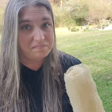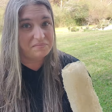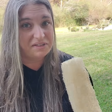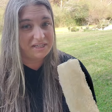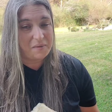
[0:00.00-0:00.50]

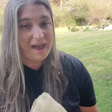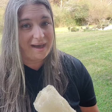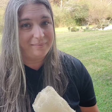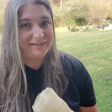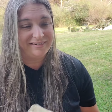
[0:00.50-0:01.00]
See what
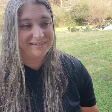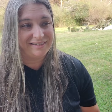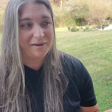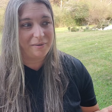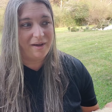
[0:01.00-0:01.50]
happens.
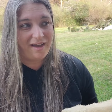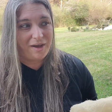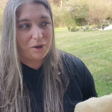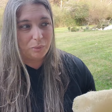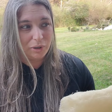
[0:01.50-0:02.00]
So
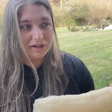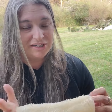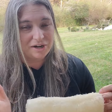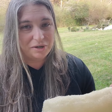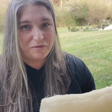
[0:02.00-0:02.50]
we're going to
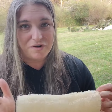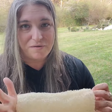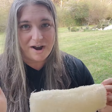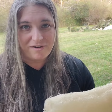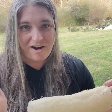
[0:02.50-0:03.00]
start loofing
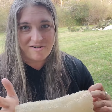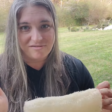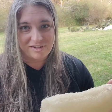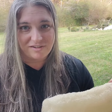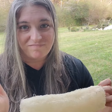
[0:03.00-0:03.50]
around
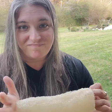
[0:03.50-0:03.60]
gardens.